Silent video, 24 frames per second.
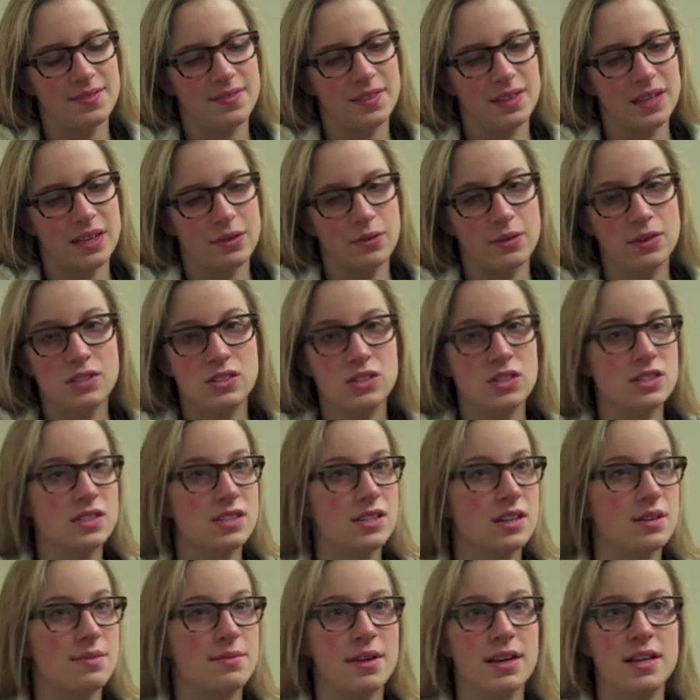it was just
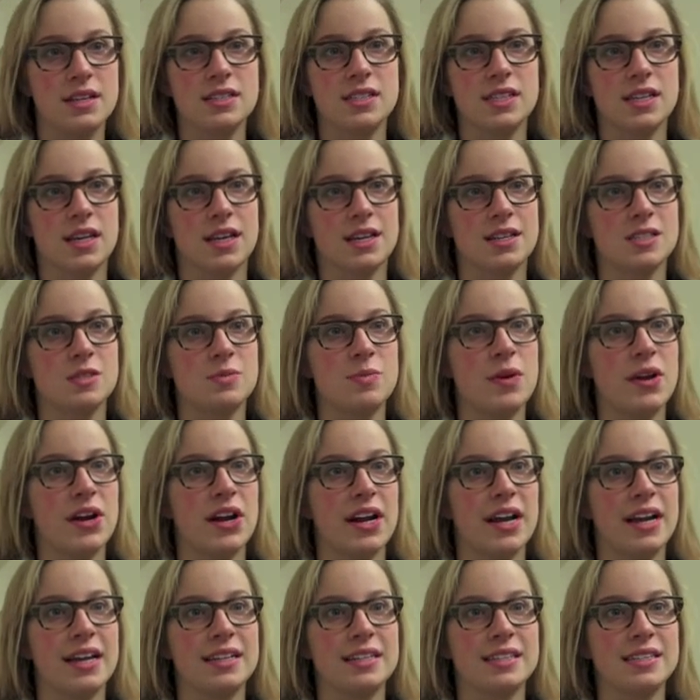an amazing
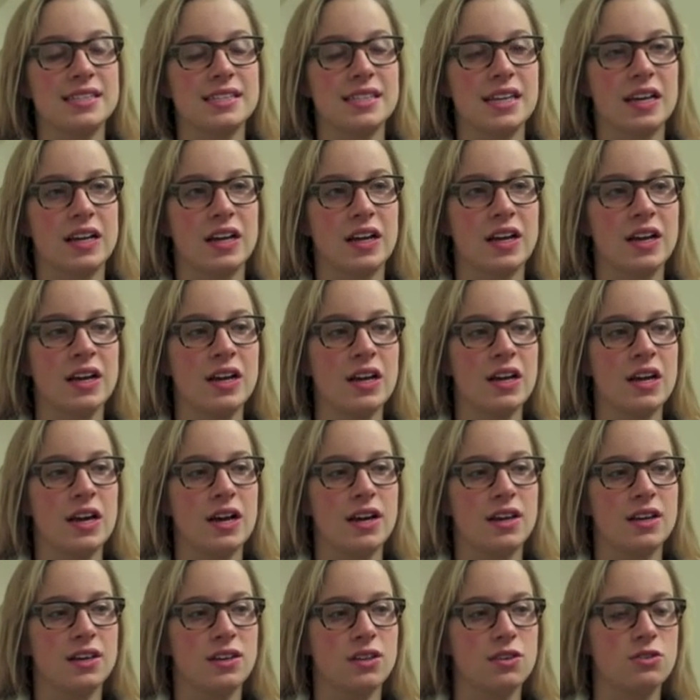experience. Like,
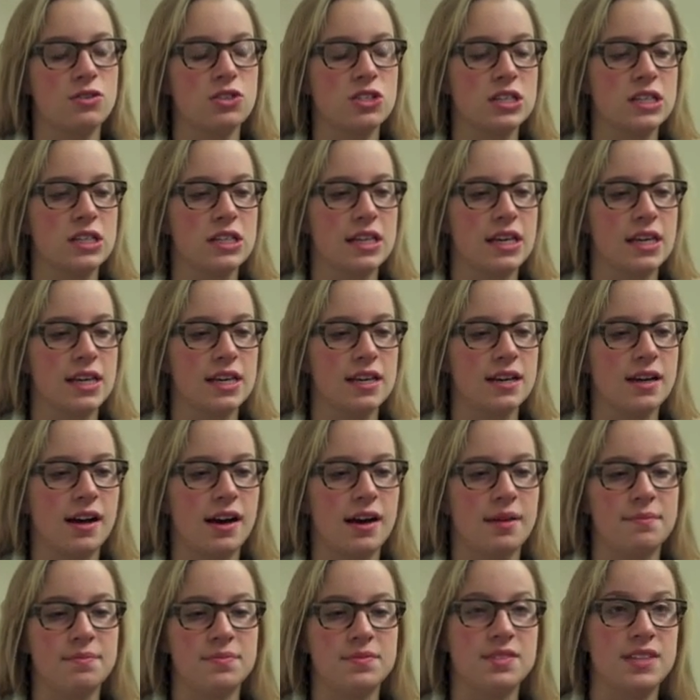usually,
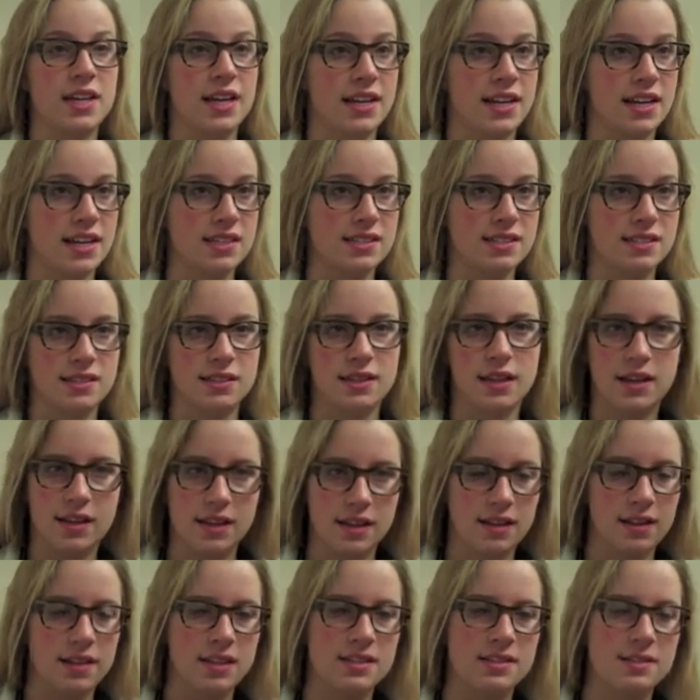um, Dennis,
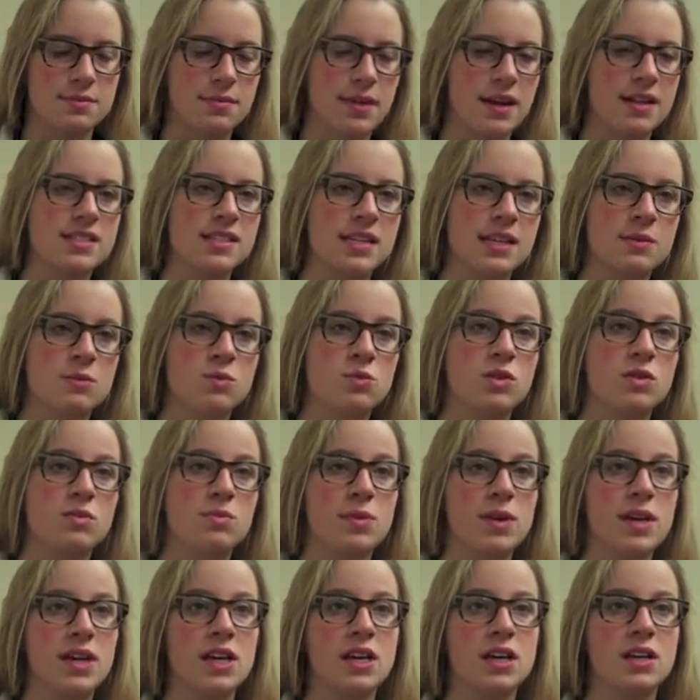at least in my team, would
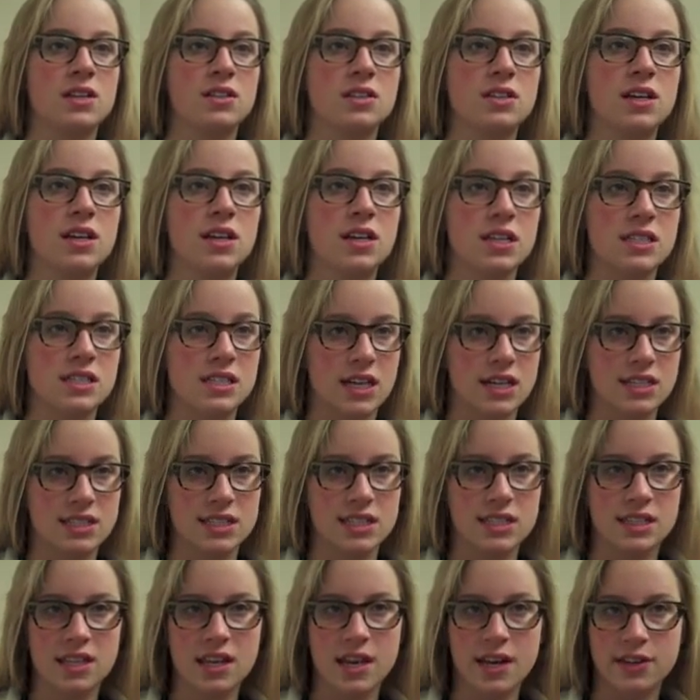be
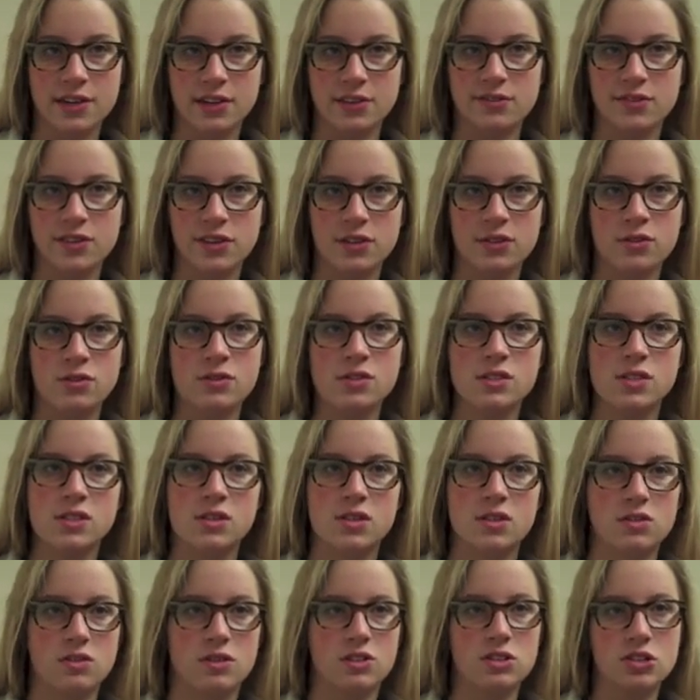conducting the interviews
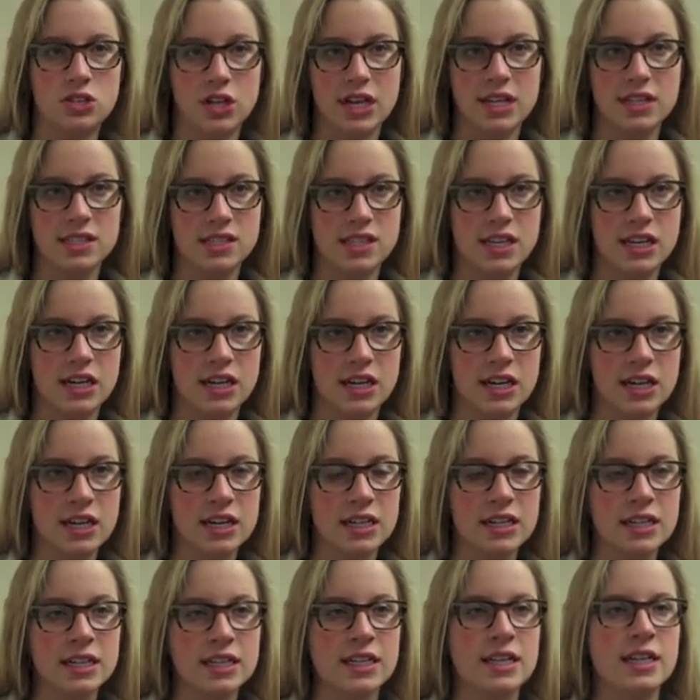through a translator.
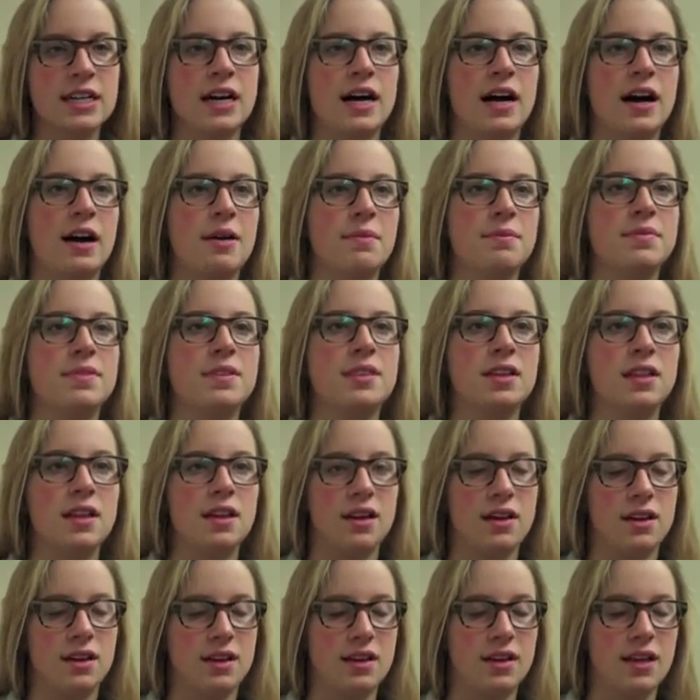Um,
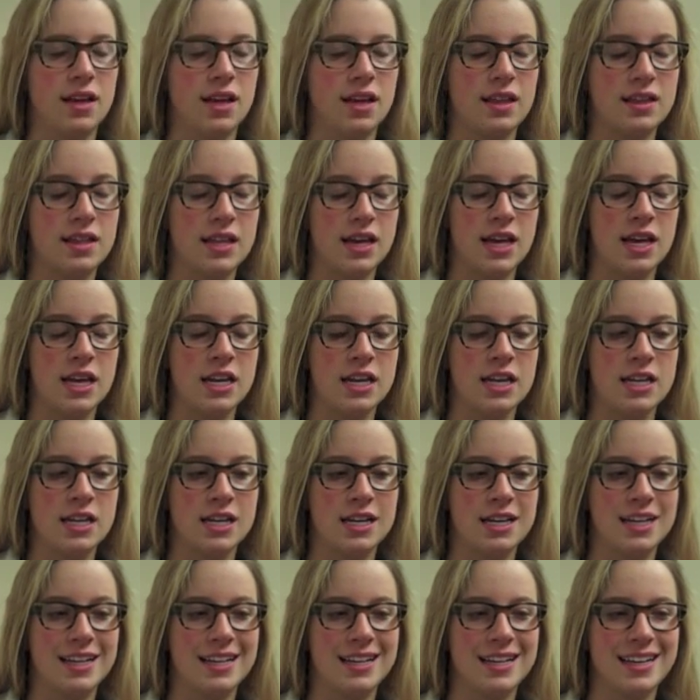and then
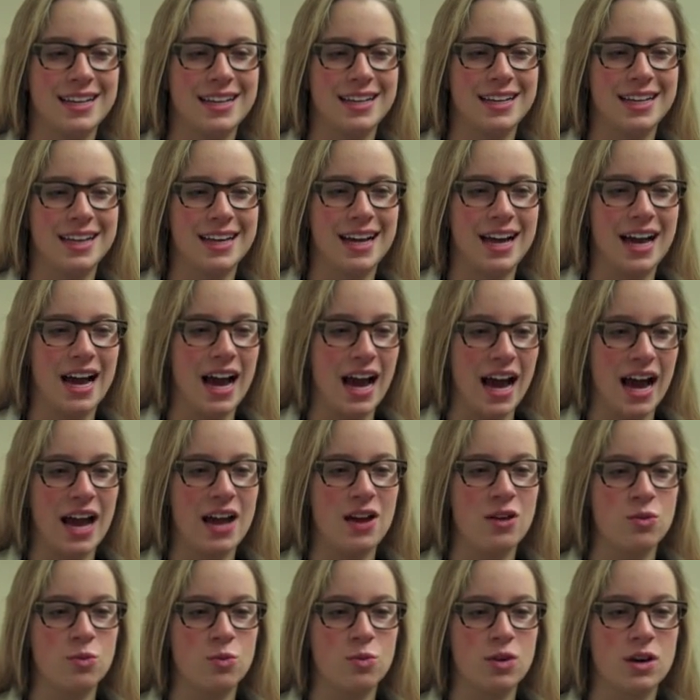
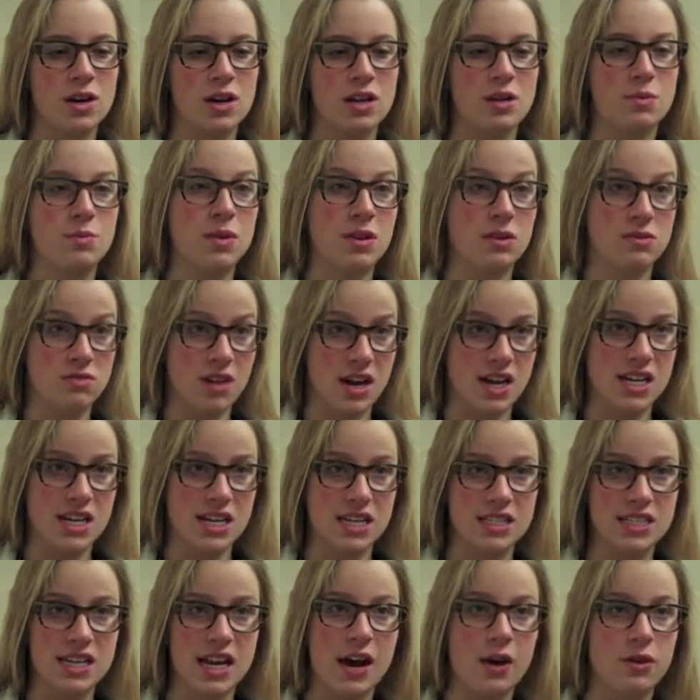I would be
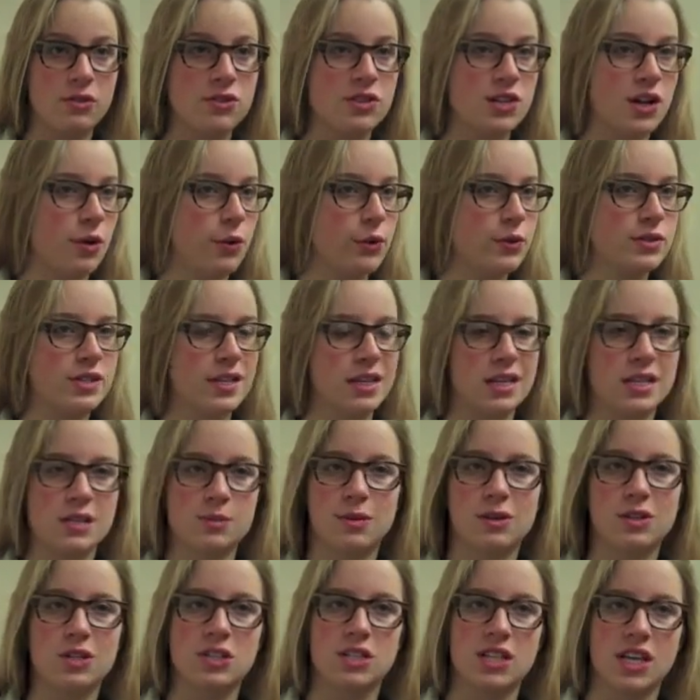writing down notes like as
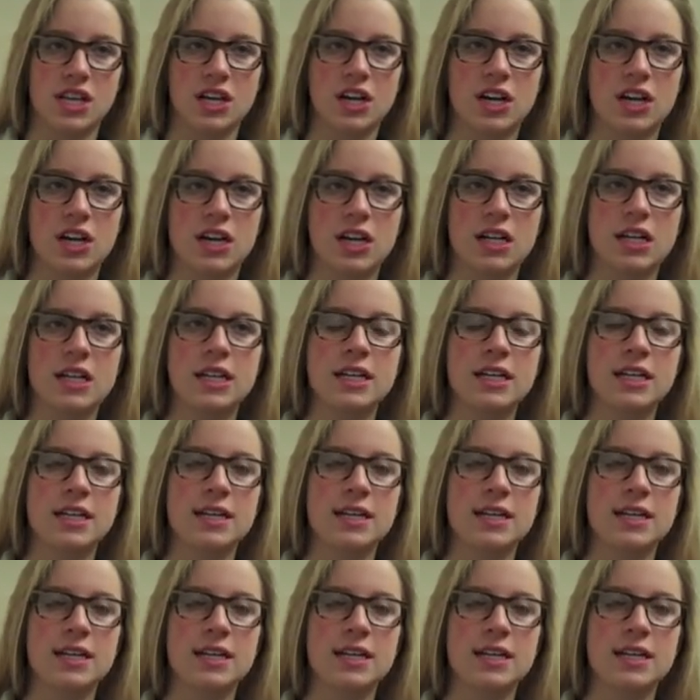much as I could,